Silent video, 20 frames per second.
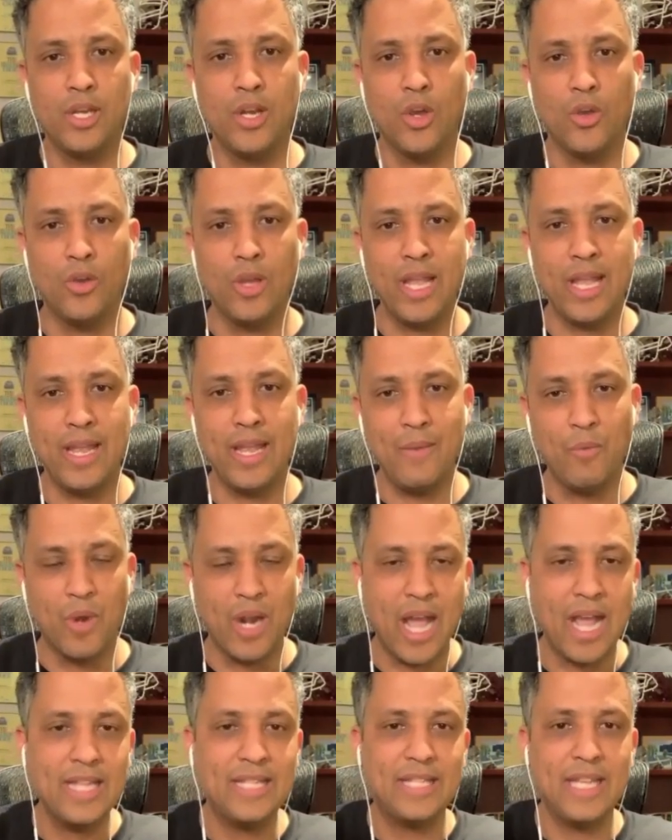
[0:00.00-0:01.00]

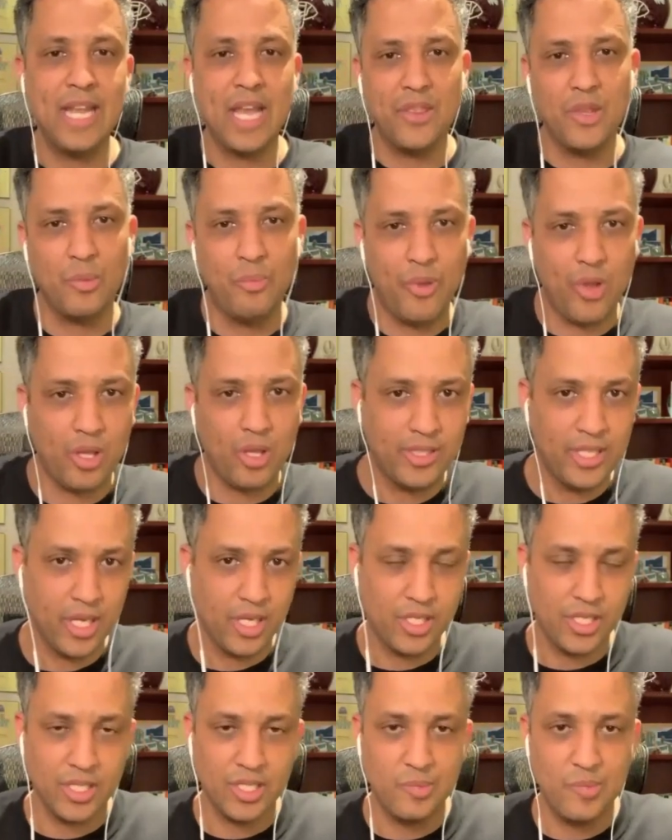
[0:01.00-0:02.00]
when I see other
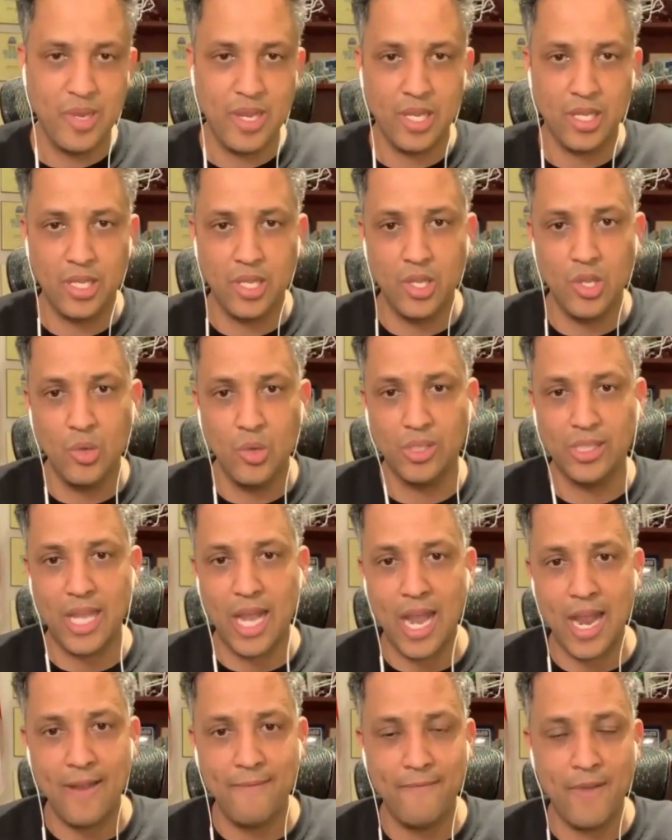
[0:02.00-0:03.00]
politicians being cute
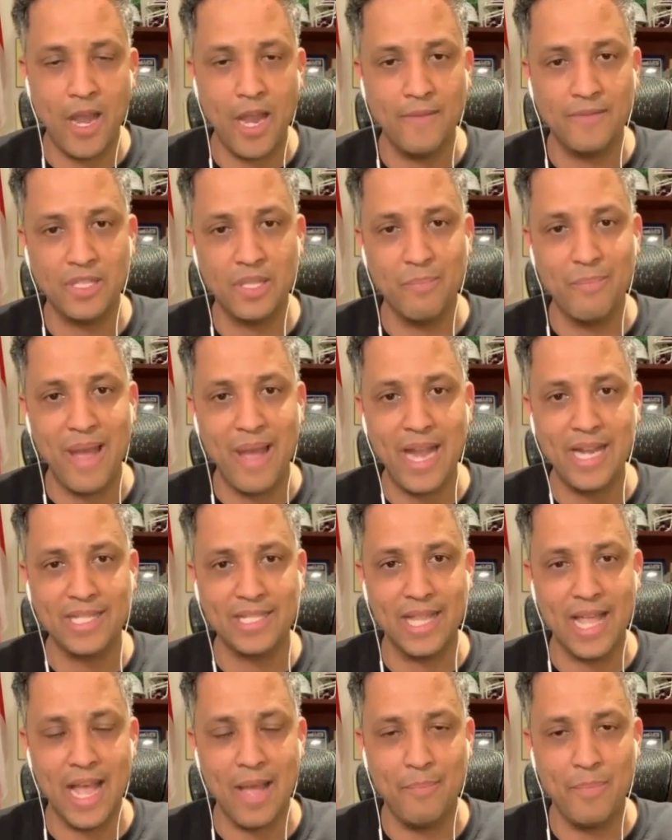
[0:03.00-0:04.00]
with the high fives, the
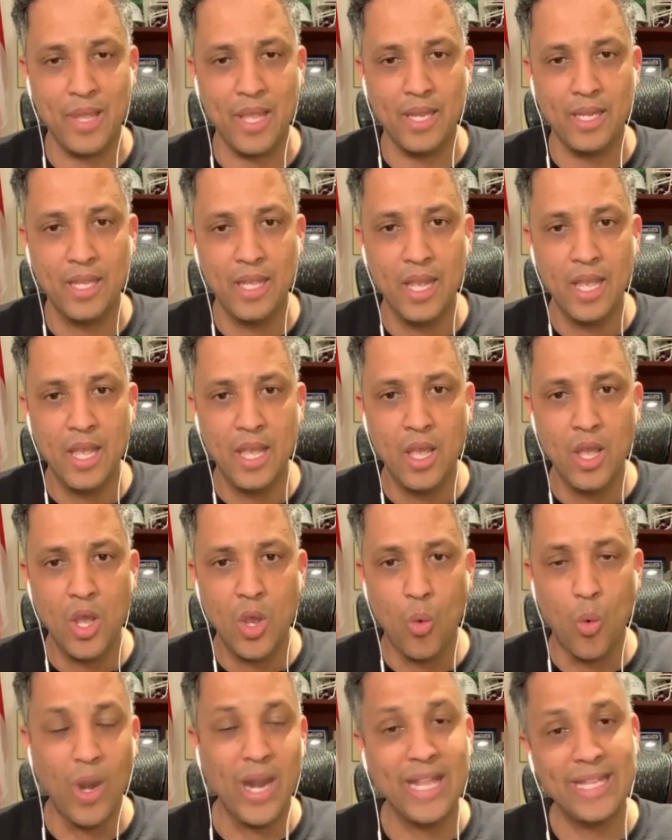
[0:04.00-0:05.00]

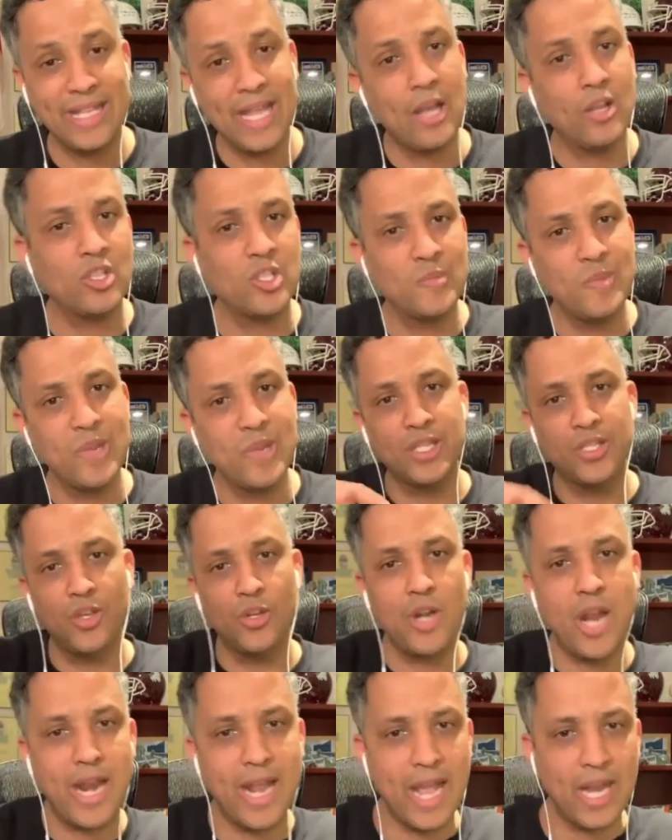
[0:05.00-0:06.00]
backslapping, what it tells me
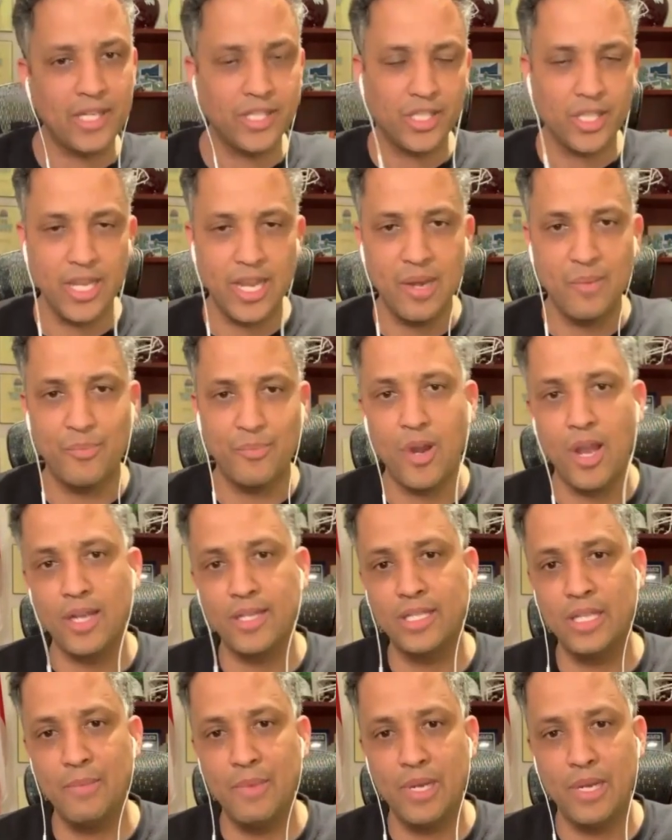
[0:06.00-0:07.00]
is they're not actually in
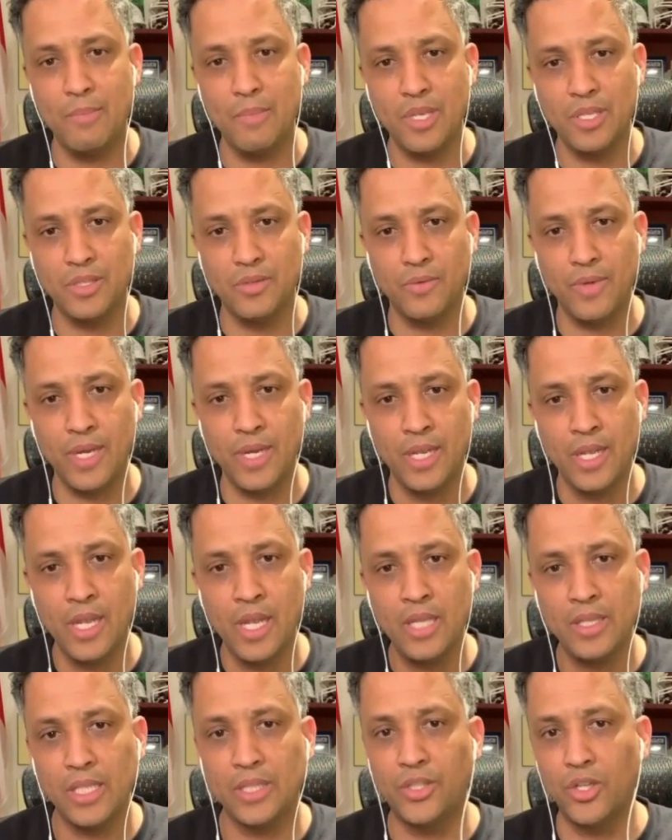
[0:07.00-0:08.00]
proximity to misery,
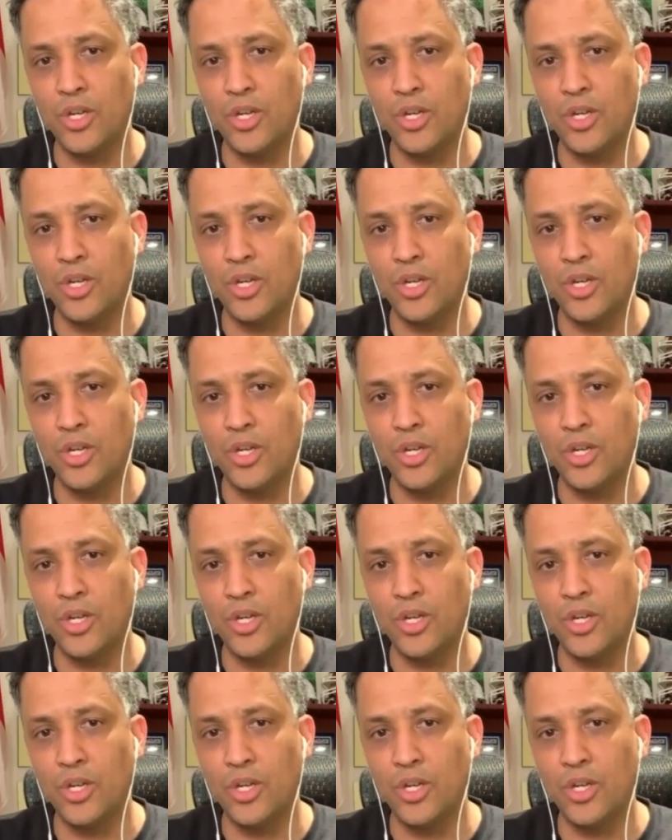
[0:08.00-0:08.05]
